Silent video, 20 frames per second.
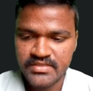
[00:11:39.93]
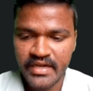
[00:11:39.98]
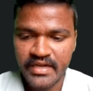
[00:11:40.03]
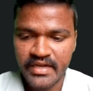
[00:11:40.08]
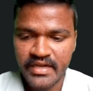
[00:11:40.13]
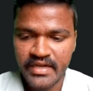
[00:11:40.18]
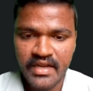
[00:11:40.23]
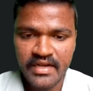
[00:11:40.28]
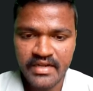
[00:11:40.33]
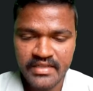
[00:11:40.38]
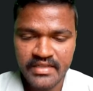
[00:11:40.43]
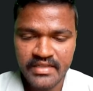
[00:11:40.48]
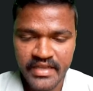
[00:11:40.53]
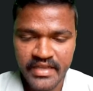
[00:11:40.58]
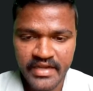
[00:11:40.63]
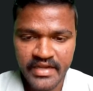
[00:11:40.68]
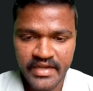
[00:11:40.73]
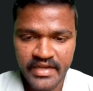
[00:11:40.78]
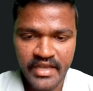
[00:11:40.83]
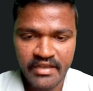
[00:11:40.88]
And at the
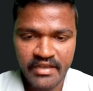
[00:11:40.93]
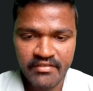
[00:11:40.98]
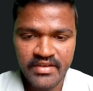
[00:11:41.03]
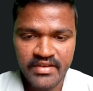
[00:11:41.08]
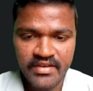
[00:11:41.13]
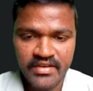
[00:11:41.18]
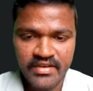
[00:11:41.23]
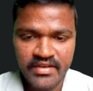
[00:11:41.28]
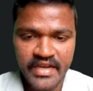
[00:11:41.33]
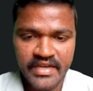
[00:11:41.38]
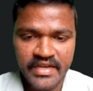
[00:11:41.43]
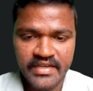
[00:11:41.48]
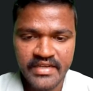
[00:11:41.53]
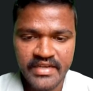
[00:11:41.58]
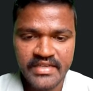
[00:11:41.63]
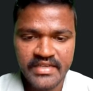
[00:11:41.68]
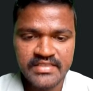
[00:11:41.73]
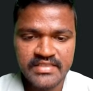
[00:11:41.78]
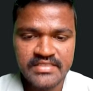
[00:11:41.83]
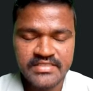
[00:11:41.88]
end, I will
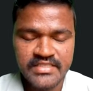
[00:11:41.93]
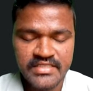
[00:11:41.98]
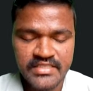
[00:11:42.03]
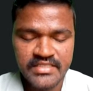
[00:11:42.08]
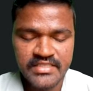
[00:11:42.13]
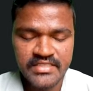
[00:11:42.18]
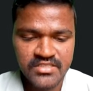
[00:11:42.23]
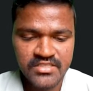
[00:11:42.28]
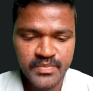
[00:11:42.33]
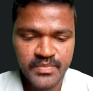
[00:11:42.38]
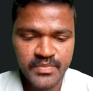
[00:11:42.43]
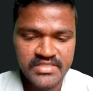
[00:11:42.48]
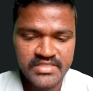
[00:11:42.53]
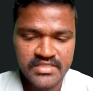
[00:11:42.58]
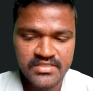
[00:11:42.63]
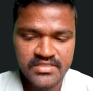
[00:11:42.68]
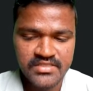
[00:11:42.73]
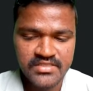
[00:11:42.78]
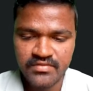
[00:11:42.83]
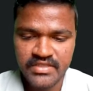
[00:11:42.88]
concatenate this inner
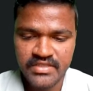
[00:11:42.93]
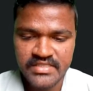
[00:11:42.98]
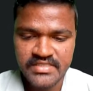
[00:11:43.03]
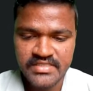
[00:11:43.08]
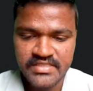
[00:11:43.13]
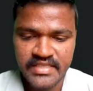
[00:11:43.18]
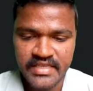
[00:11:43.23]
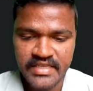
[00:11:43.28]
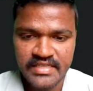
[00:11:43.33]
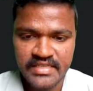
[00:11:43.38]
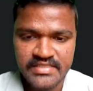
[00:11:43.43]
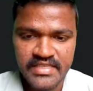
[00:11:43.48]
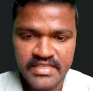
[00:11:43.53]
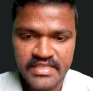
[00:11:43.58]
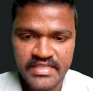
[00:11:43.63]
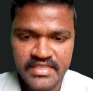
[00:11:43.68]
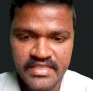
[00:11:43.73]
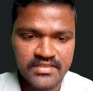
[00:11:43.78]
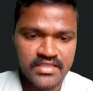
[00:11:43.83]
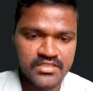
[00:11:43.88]
spaces with a single
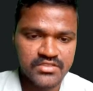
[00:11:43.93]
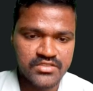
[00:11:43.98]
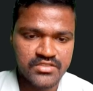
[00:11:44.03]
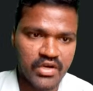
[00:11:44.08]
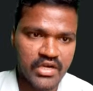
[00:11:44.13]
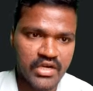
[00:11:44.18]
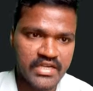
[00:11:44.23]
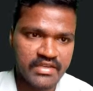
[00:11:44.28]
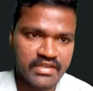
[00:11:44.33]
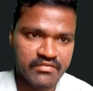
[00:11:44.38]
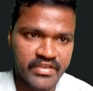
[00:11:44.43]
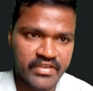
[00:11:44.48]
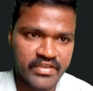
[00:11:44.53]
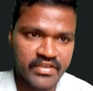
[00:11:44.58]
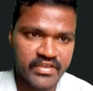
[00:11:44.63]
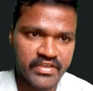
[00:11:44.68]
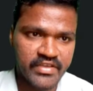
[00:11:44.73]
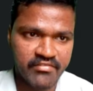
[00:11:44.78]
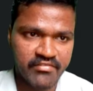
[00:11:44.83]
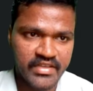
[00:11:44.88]
star. That is what we
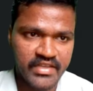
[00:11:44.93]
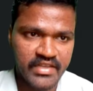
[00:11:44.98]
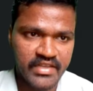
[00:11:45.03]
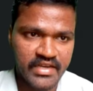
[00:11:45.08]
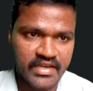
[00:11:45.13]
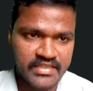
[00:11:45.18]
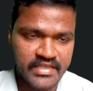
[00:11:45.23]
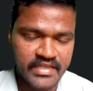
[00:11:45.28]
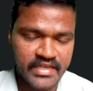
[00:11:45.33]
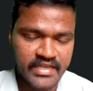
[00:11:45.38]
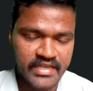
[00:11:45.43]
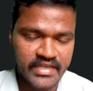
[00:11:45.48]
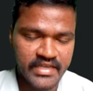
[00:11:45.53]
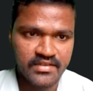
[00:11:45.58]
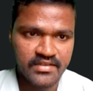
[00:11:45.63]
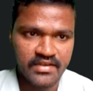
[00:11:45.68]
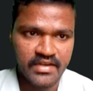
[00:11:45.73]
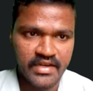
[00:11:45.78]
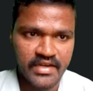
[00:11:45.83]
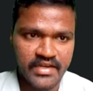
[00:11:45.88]
are having at the end.
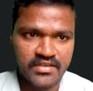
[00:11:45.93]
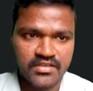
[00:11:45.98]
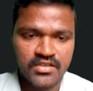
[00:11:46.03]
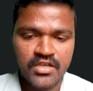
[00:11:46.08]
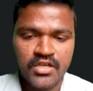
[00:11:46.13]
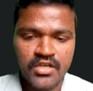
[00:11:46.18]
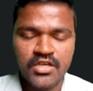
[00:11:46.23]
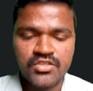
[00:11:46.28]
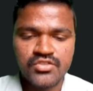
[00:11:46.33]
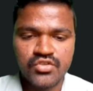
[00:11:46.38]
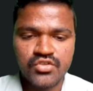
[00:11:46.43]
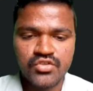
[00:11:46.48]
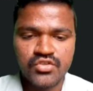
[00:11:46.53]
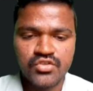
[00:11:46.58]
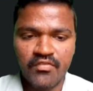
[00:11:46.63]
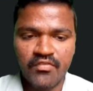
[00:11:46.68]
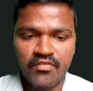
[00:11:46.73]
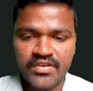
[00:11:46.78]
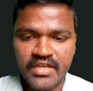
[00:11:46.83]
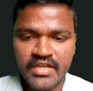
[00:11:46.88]
So
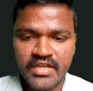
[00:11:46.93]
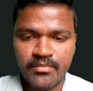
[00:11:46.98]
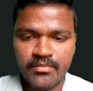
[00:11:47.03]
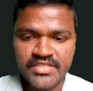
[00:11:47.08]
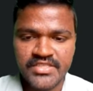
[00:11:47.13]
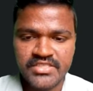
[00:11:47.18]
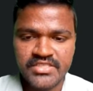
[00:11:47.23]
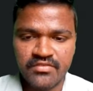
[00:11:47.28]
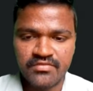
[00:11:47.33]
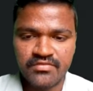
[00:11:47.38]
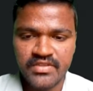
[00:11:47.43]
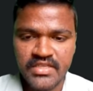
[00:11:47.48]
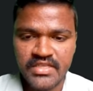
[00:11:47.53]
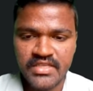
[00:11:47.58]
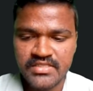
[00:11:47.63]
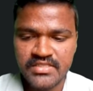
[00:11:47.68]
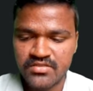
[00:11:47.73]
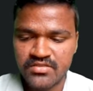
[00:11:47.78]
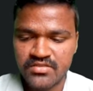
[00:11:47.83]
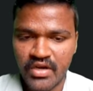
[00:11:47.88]
after completion of
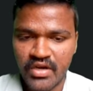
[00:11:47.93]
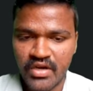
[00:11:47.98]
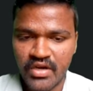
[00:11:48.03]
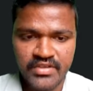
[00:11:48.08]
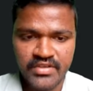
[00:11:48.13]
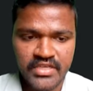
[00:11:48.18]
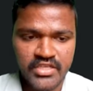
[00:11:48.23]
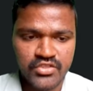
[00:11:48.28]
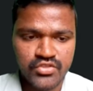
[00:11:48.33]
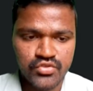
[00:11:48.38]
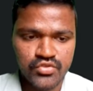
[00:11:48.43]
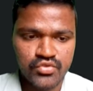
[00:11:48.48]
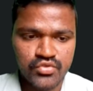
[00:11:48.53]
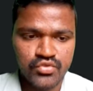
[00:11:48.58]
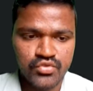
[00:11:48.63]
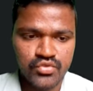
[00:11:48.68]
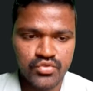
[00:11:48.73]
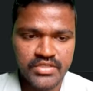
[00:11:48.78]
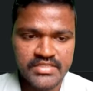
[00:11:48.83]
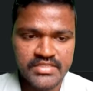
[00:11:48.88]
this, what we need to
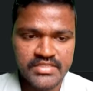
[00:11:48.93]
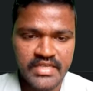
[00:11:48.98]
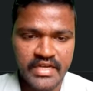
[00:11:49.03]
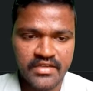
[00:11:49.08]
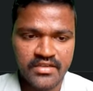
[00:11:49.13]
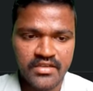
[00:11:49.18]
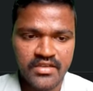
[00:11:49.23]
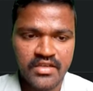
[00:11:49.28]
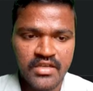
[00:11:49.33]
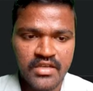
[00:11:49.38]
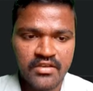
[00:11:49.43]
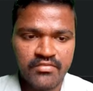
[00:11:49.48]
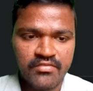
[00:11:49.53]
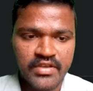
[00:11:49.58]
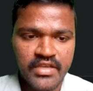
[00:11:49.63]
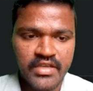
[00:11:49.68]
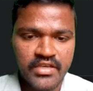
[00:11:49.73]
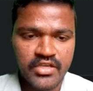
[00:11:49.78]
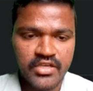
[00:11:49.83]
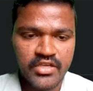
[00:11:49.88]
do is that
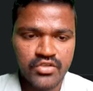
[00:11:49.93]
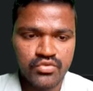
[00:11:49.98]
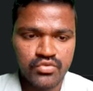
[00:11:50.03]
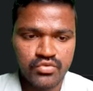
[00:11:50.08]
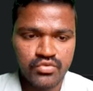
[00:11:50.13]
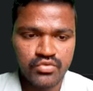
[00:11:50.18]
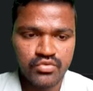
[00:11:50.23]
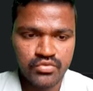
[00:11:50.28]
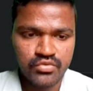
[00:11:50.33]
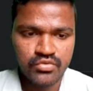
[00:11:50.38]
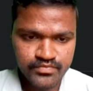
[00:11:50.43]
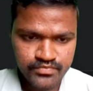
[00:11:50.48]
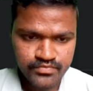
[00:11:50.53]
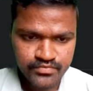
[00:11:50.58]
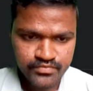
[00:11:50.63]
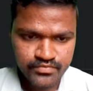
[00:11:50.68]
we need to